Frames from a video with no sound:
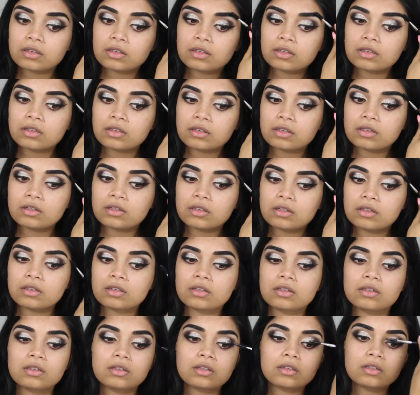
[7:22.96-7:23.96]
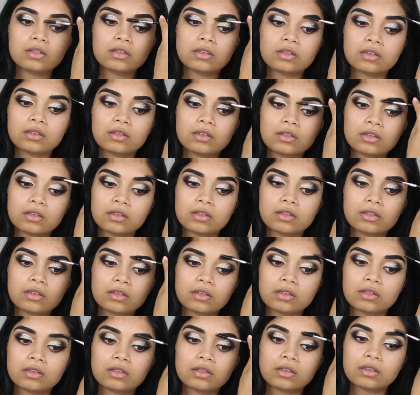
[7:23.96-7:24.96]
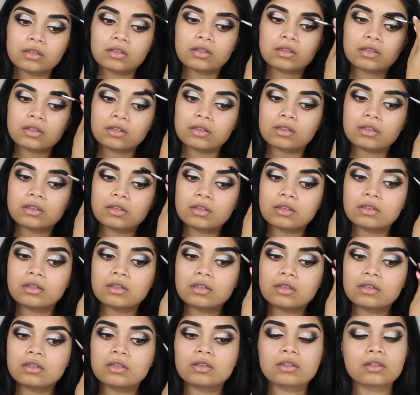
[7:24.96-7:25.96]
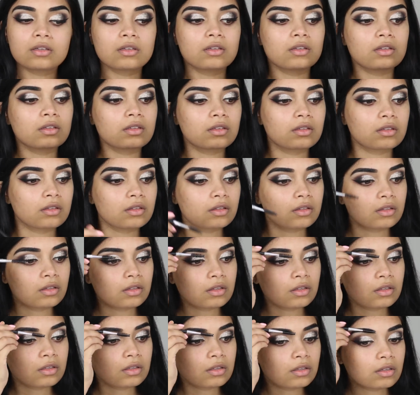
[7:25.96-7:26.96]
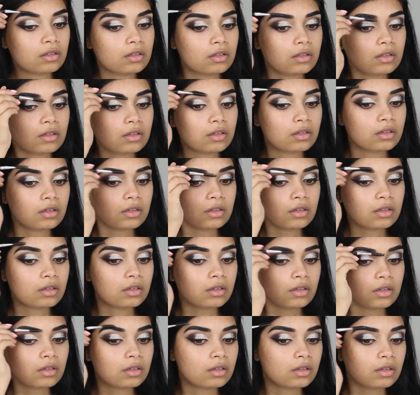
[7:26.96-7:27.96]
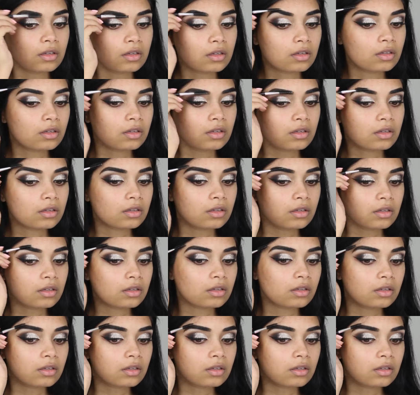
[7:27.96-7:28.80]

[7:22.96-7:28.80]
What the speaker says: (silence)